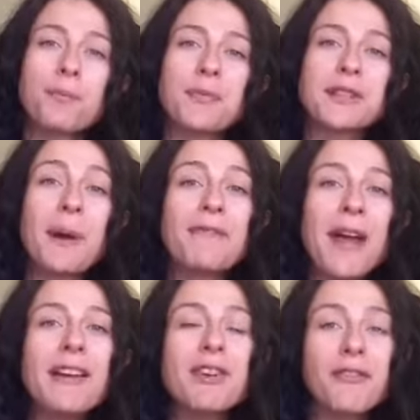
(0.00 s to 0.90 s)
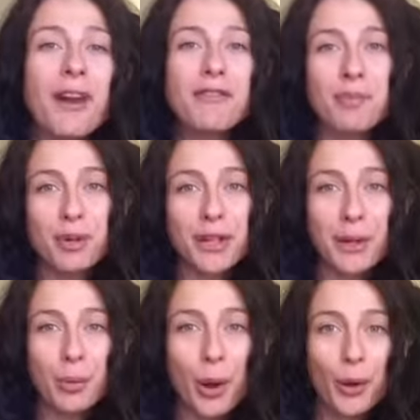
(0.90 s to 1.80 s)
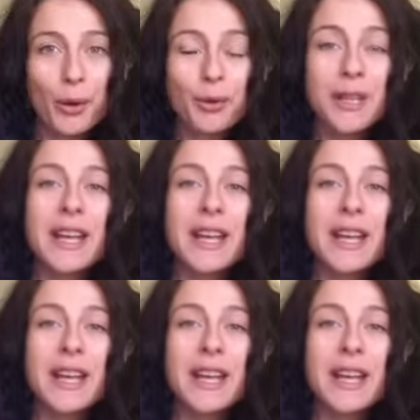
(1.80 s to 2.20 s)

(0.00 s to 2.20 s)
it's my favorite book in the world.